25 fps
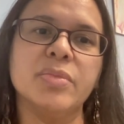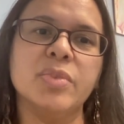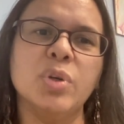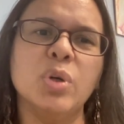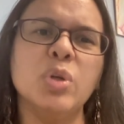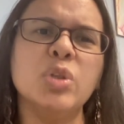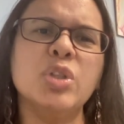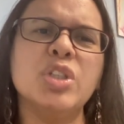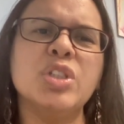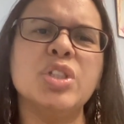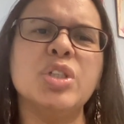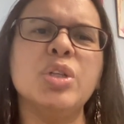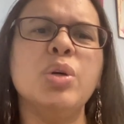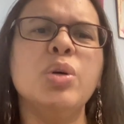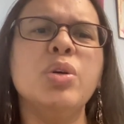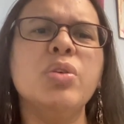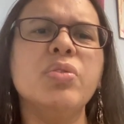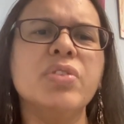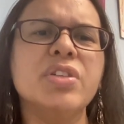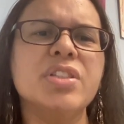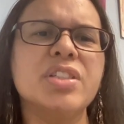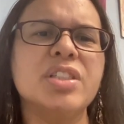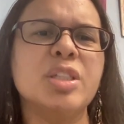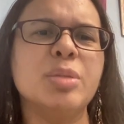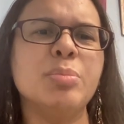or does it
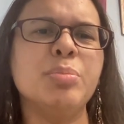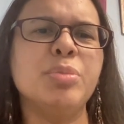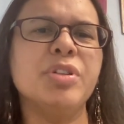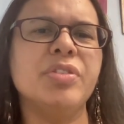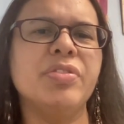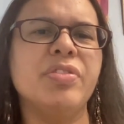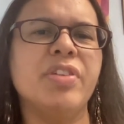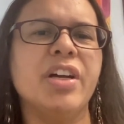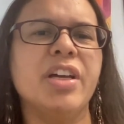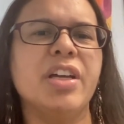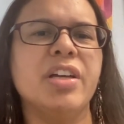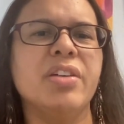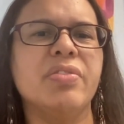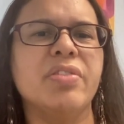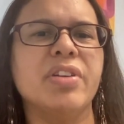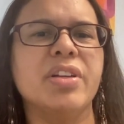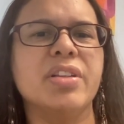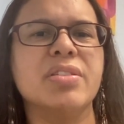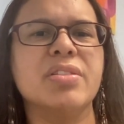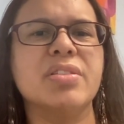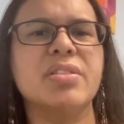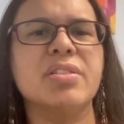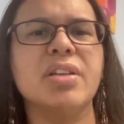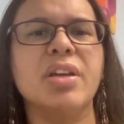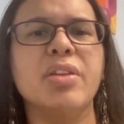oversimplify
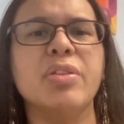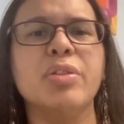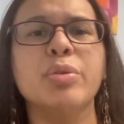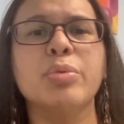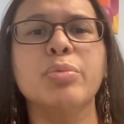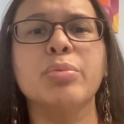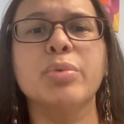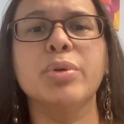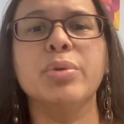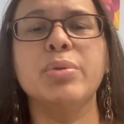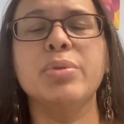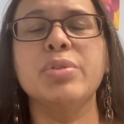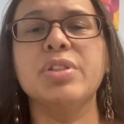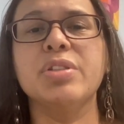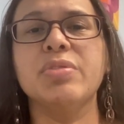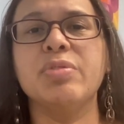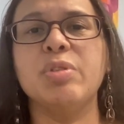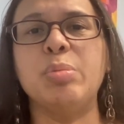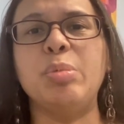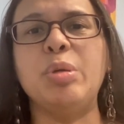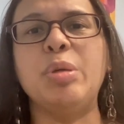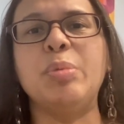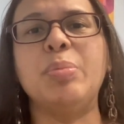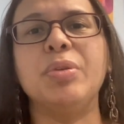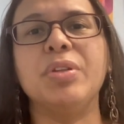events and the roles of the
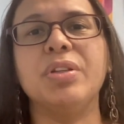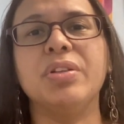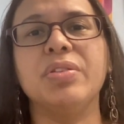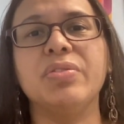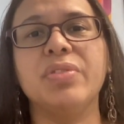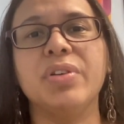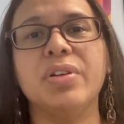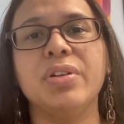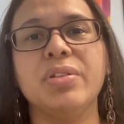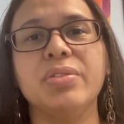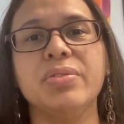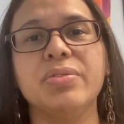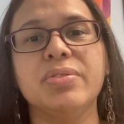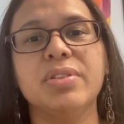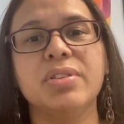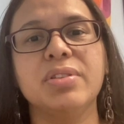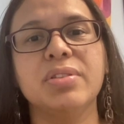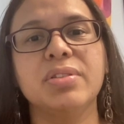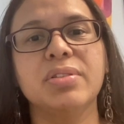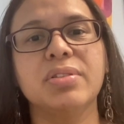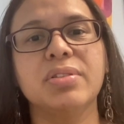people involved?